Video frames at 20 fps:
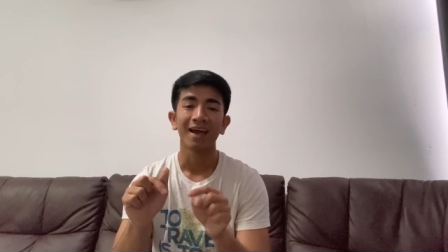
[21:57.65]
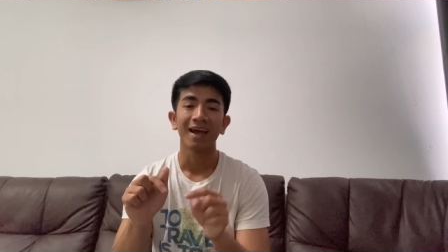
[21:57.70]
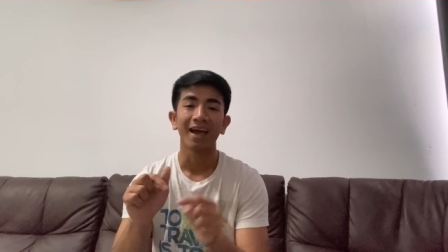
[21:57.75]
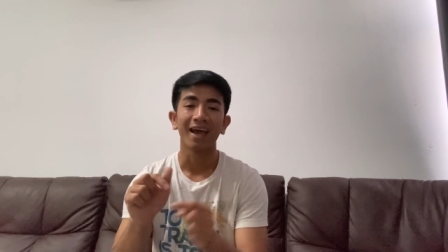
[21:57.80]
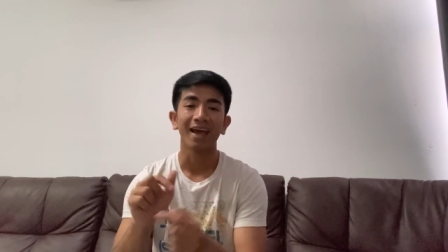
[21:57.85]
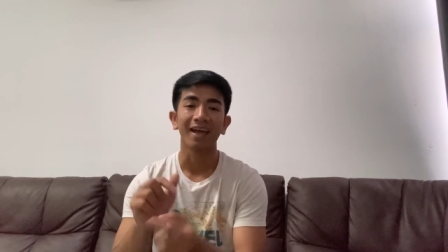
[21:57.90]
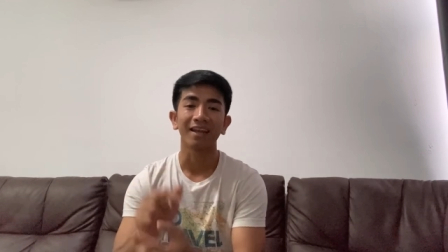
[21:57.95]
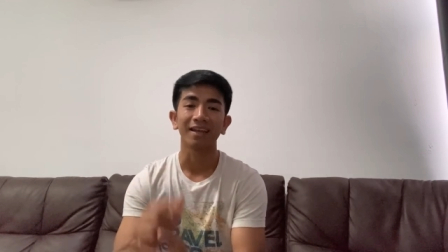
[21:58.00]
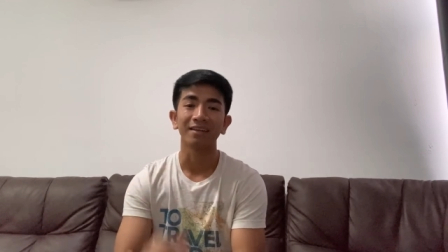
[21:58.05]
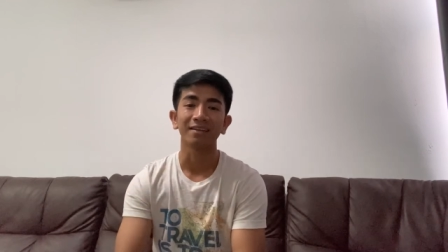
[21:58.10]

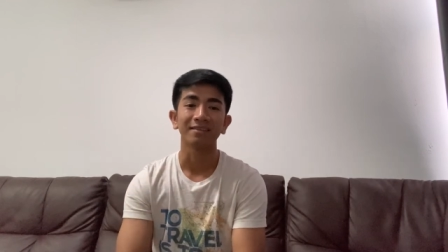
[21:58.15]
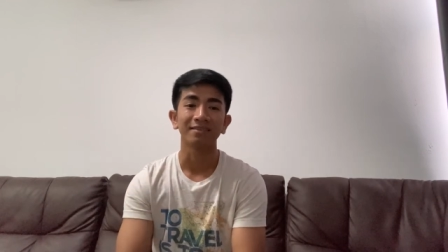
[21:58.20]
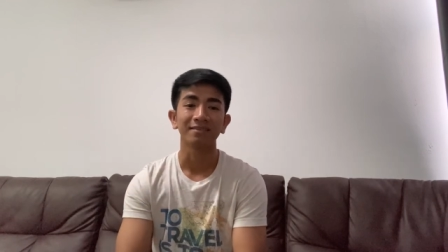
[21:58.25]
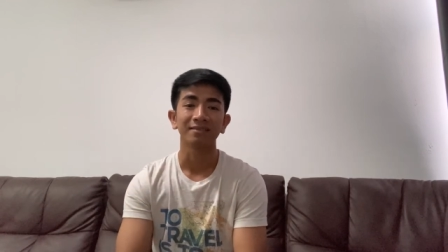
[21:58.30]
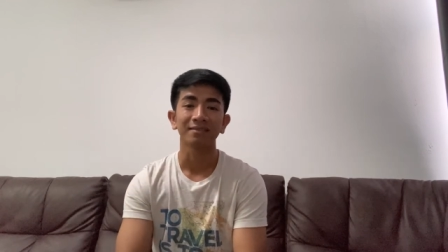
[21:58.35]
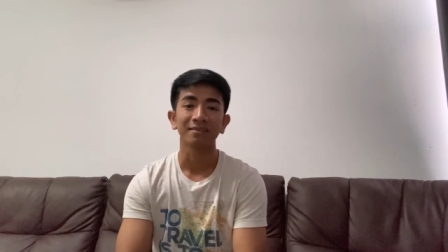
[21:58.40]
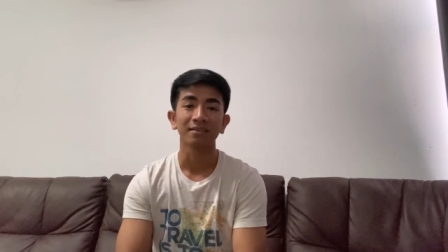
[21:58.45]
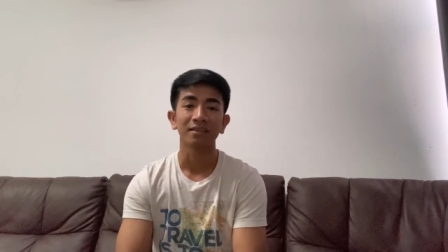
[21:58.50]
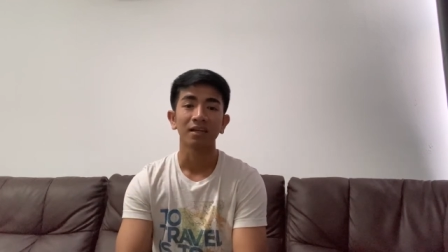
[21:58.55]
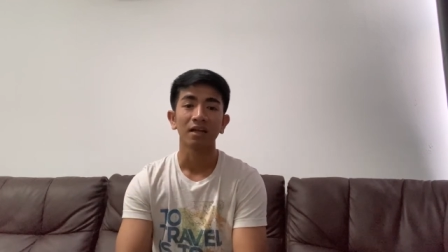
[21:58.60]

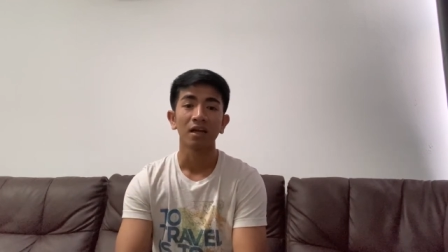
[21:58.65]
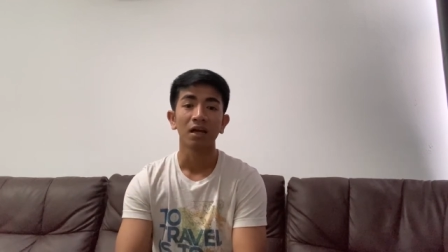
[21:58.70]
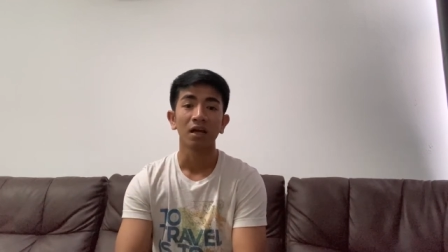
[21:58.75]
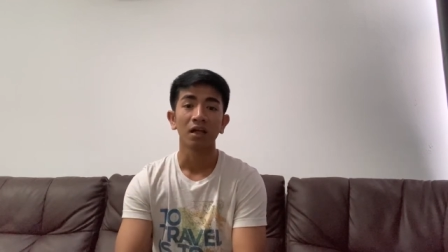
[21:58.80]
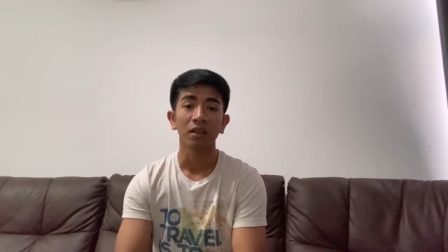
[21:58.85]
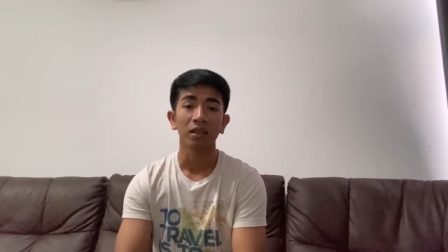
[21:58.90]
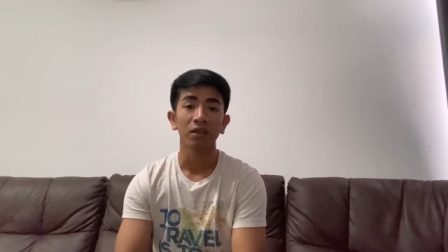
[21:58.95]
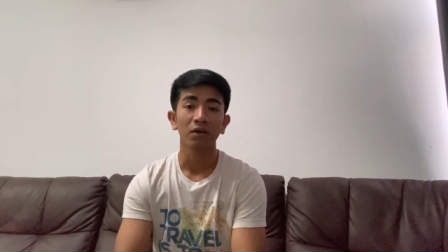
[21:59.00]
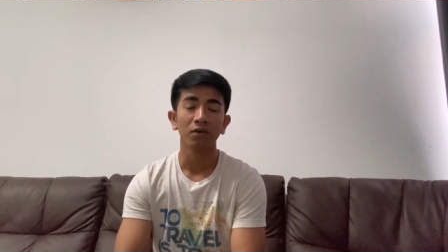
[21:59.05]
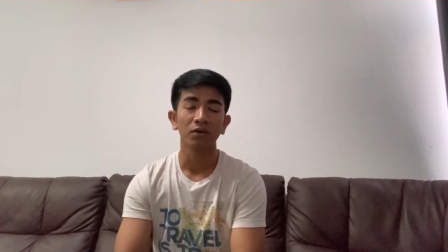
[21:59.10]
and
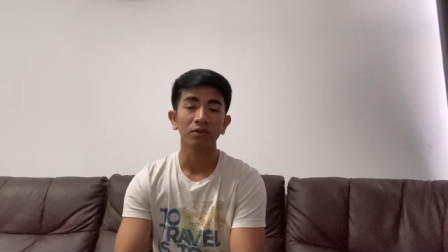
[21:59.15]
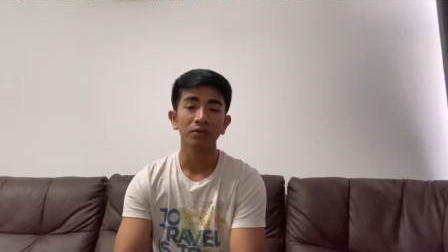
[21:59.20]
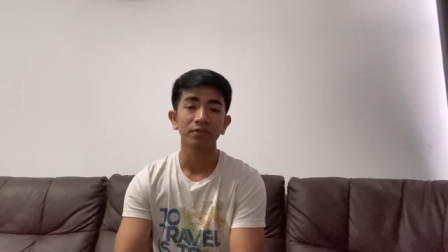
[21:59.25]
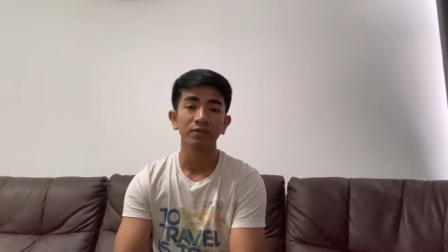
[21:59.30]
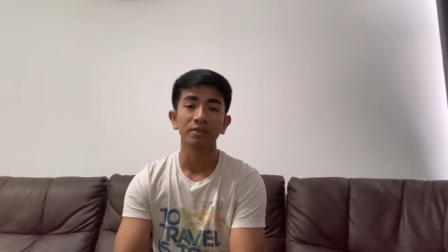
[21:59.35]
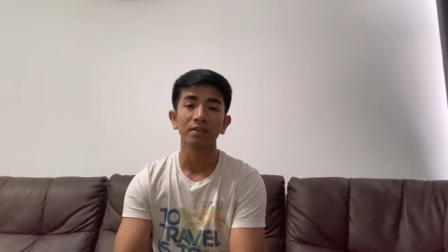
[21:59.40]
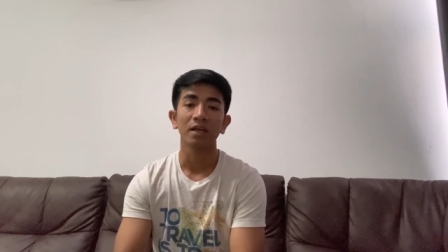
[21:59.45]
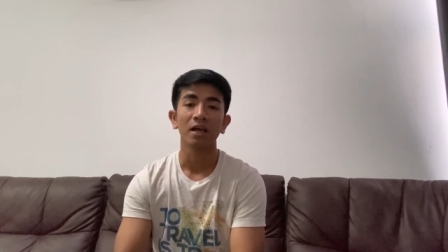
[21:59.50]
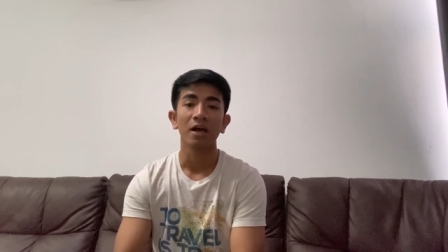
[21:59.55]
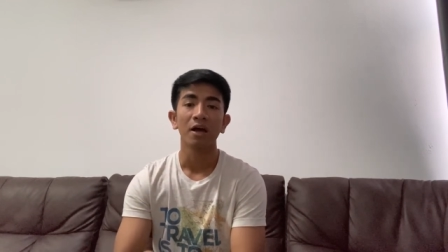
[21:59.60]

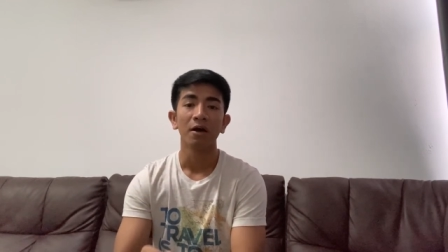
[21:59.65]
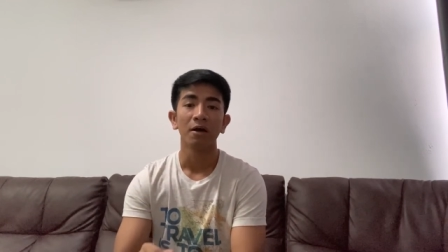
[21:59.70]
thoughts